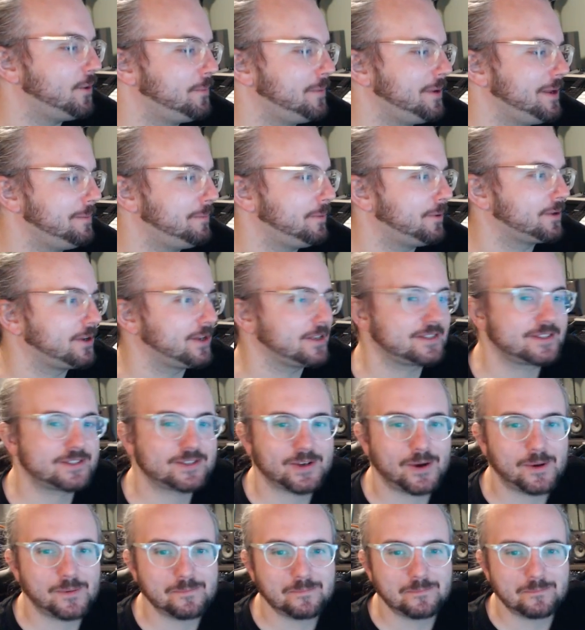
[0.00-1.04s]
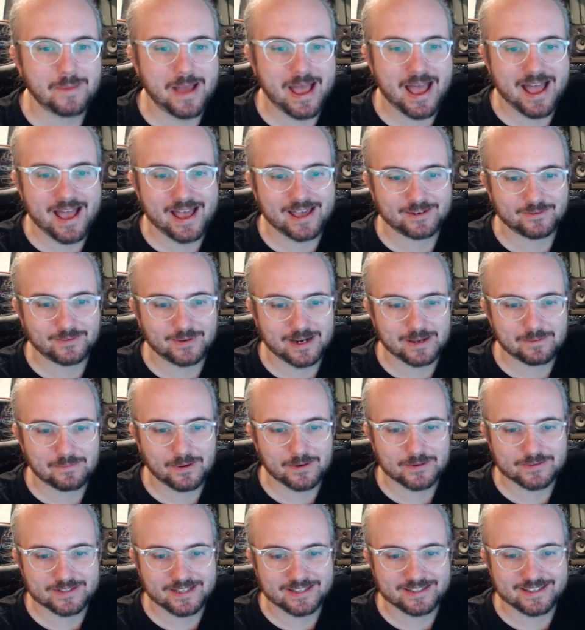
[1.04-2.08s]
people got so mad when I
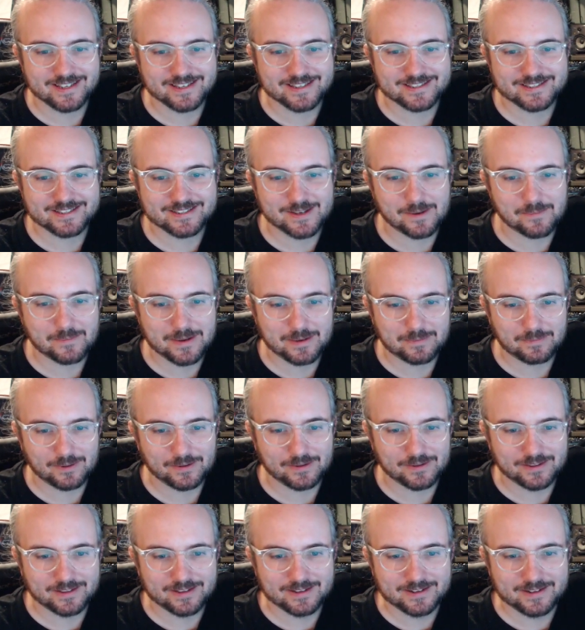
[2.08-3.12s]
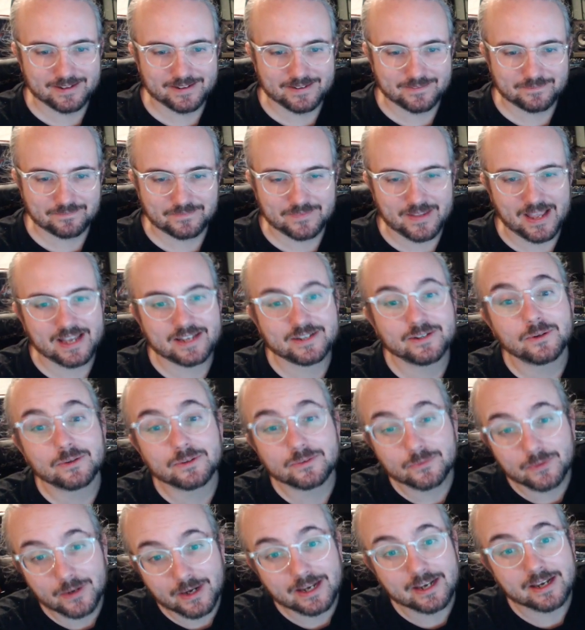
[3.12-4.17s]
posted this. Some people. I
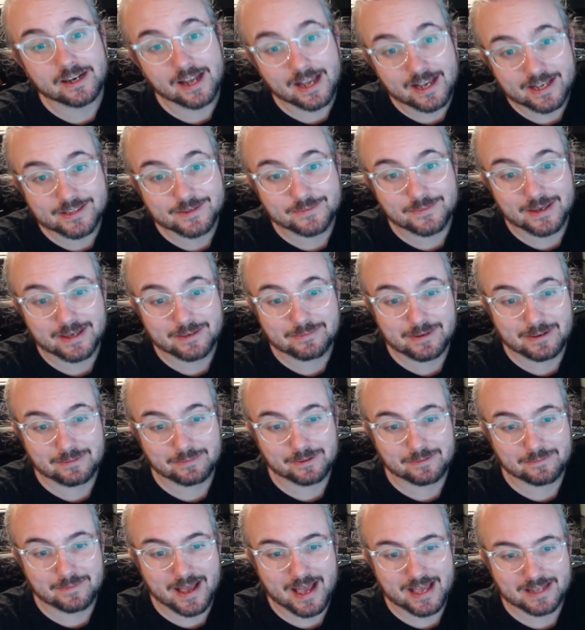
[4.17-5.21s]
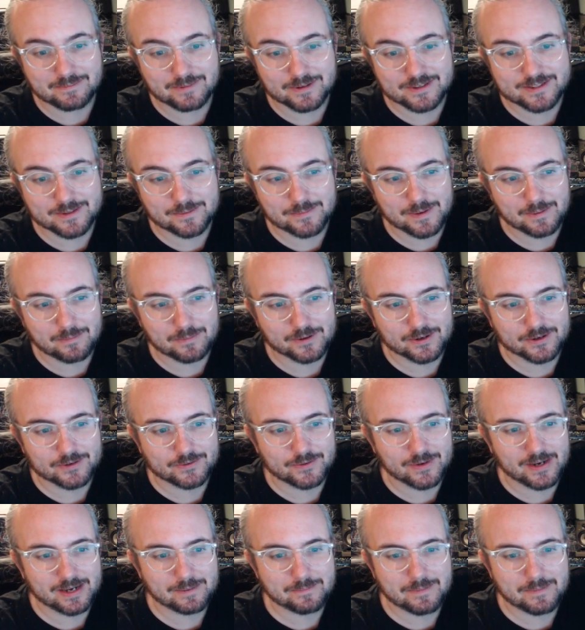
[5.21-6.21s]
don't really like to make people mad, but some people got really